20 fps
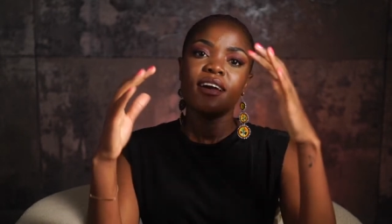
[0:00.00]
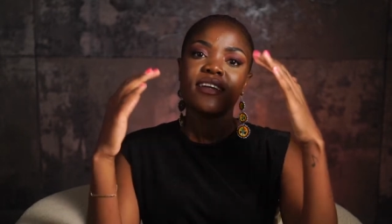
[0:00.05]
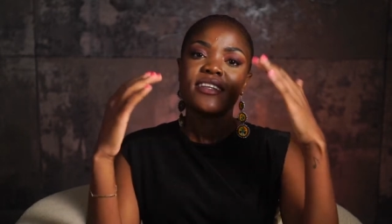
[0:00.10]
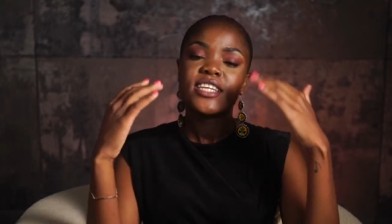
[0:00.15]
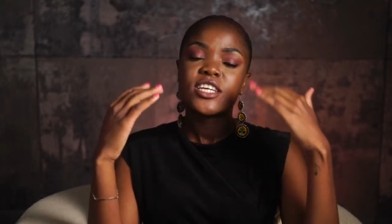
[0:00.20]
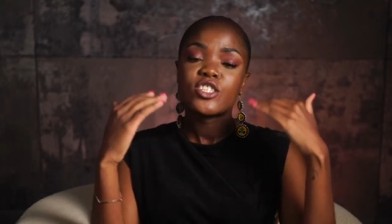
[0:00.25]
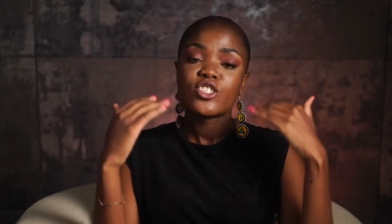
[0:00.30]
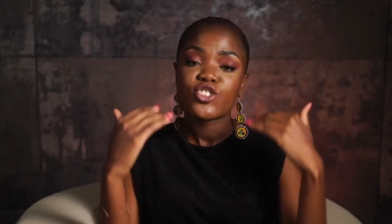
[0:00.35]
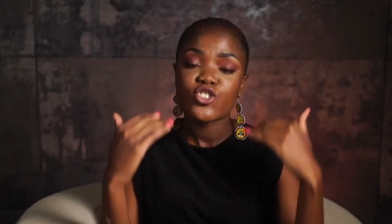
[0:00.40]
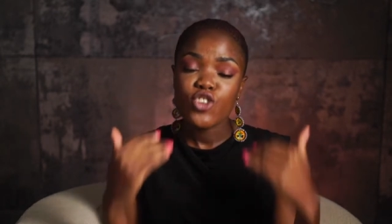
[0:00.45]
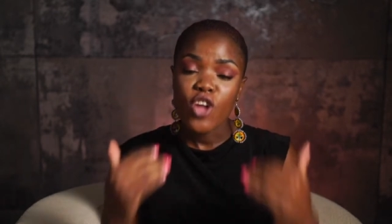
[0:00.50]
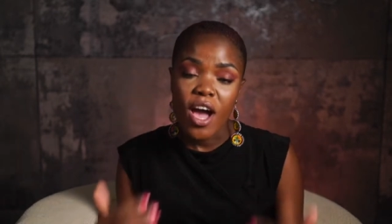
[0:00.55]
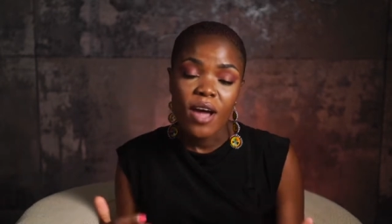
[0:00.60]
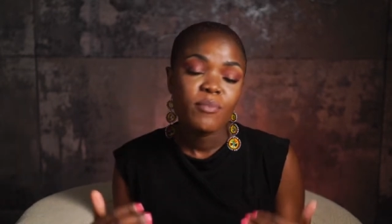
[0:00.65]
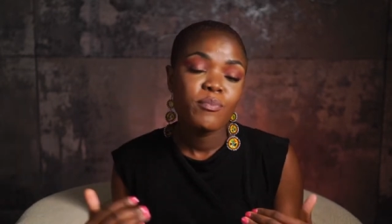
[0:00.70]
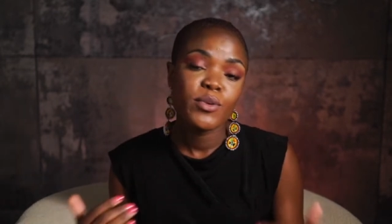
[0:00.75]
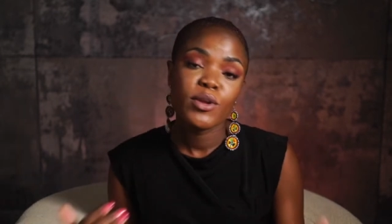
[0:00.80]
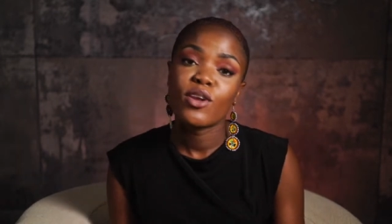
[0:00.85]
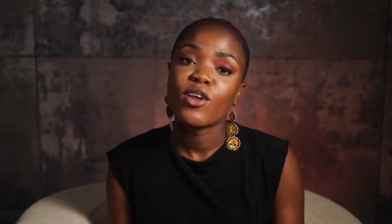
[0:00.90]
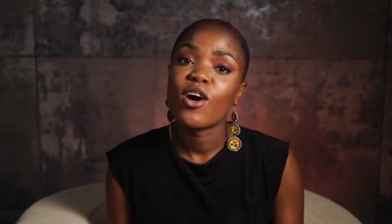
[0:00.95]
does not
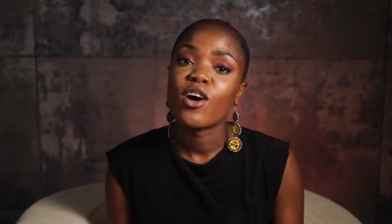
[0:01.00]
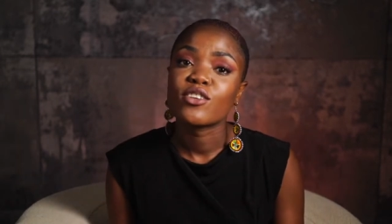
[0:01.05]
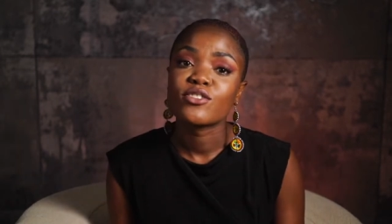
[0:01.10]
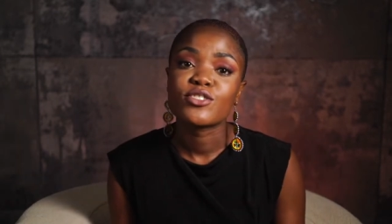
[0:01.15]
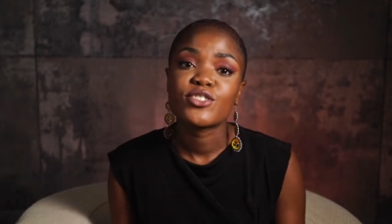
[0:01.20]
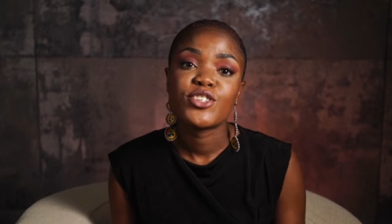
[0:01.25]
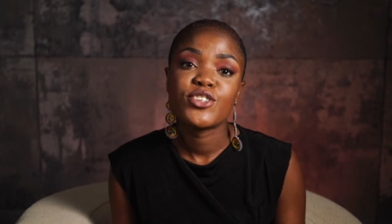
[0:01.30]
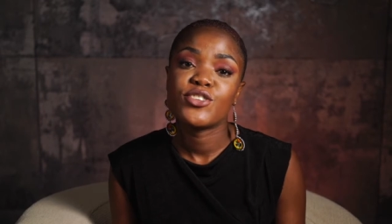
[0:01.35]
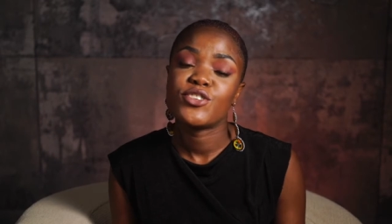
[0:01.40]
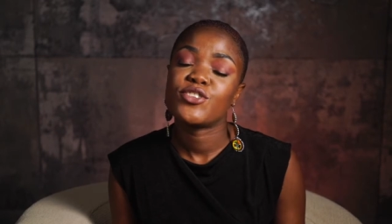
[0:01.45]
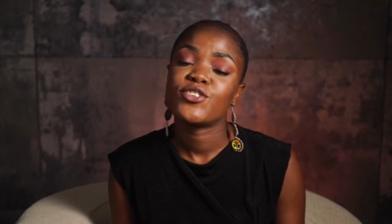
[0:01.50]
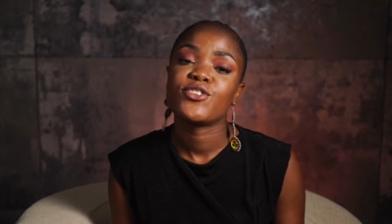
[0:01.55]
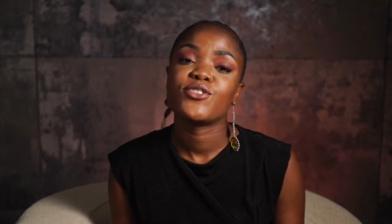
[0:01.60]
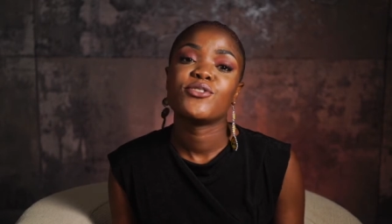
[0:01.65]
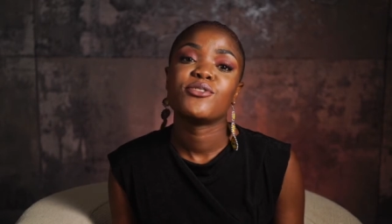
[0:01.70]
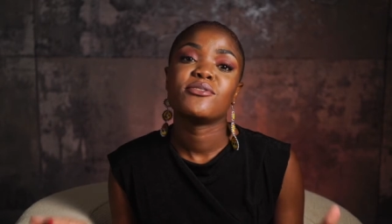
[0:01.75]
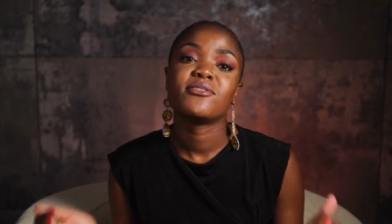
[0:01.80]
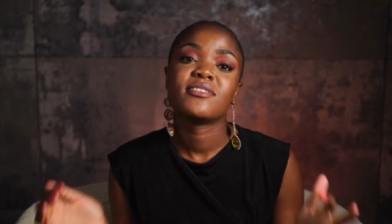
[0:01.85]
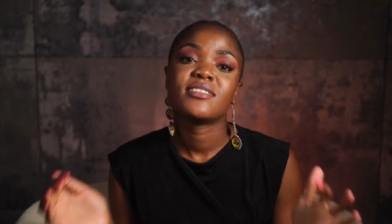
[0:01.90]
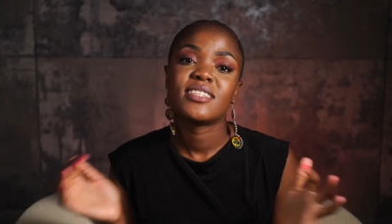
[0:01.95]
belong to
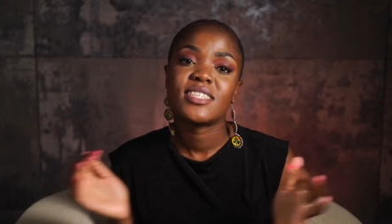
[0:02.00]
you.